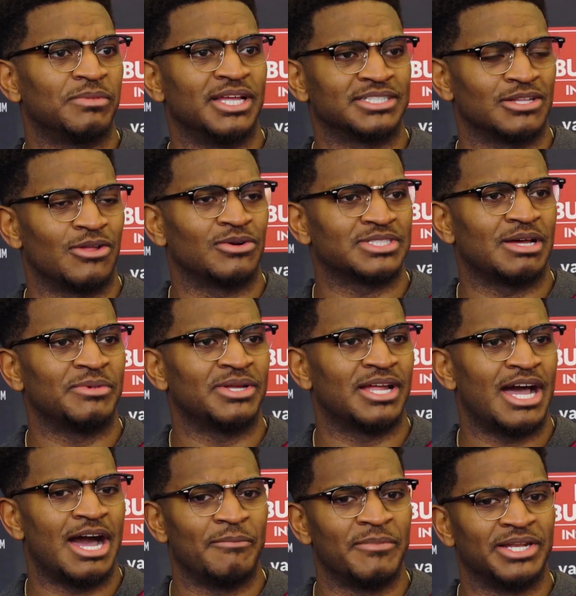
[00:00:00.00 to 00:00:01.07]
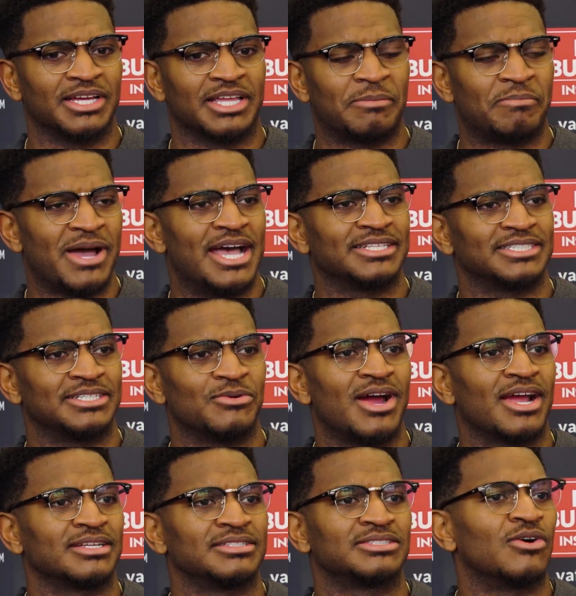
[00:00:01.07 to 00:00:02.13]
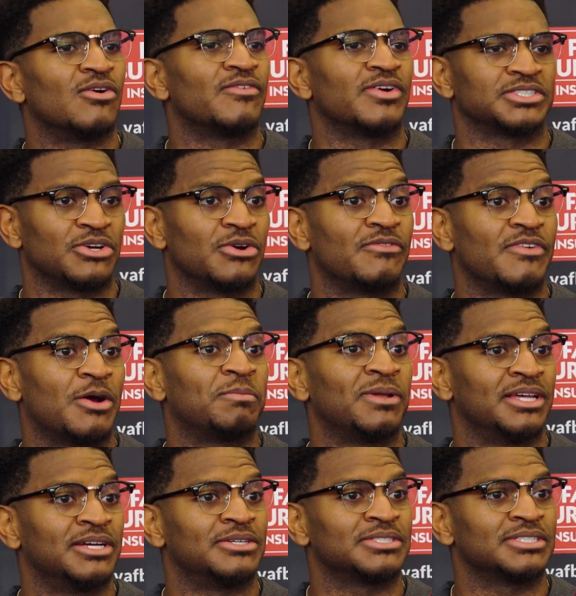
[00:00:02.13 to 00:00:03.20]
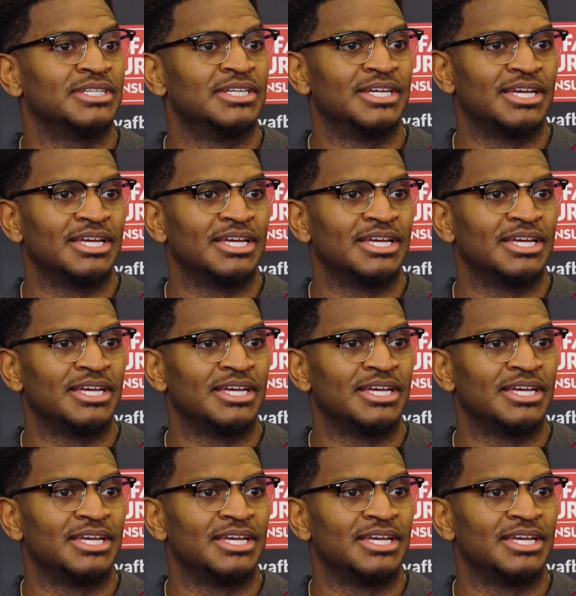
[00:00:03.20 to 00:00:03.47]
But as long as I'm in a capacity where I can serve our players